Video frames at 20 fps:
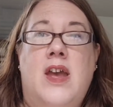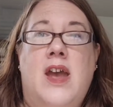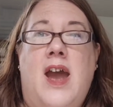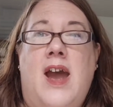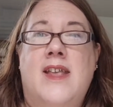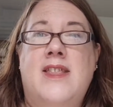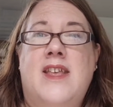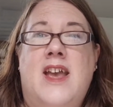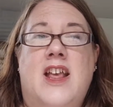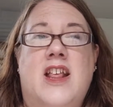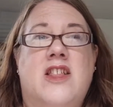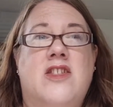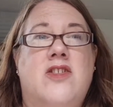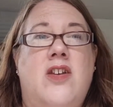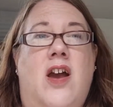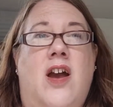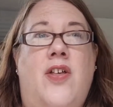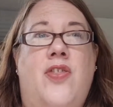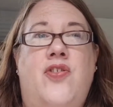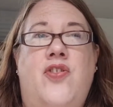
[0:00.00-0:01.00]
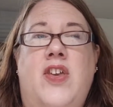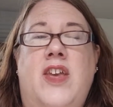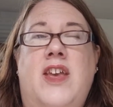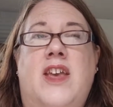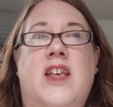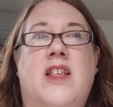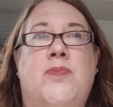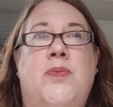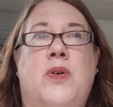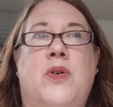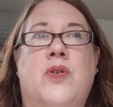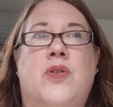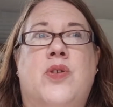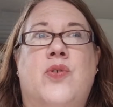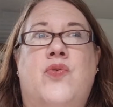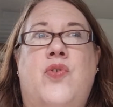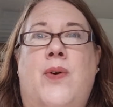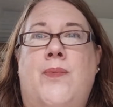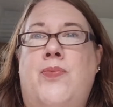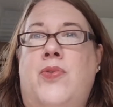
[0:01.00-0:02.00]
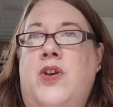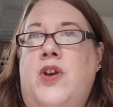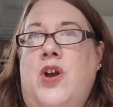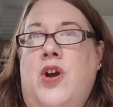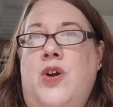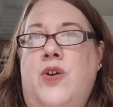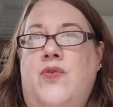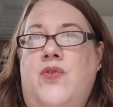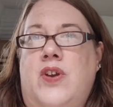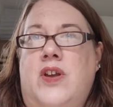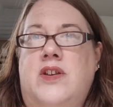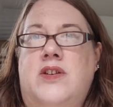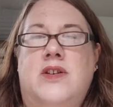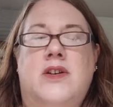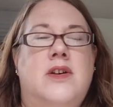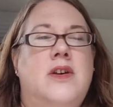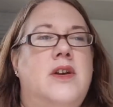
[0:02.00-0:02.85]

and that's, I think, is because of the COVID